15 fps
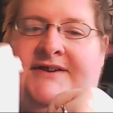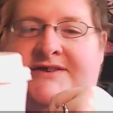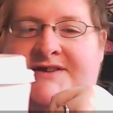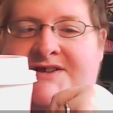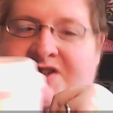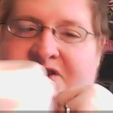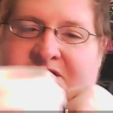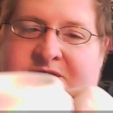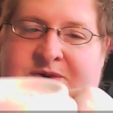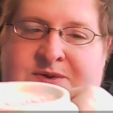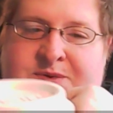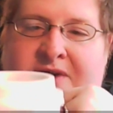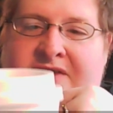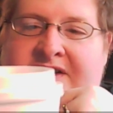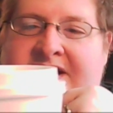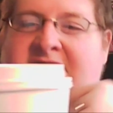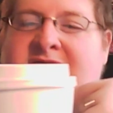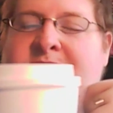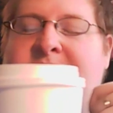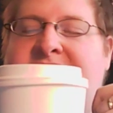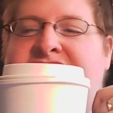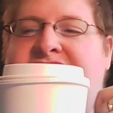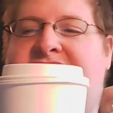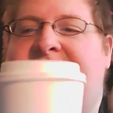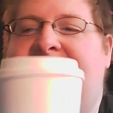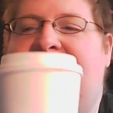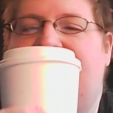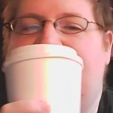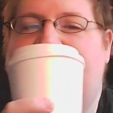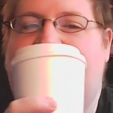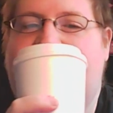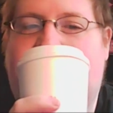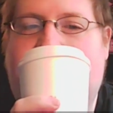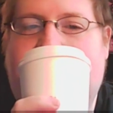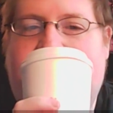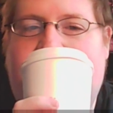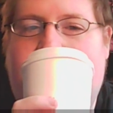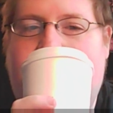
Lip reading: you'll excuse while I have my chai latte a little bit,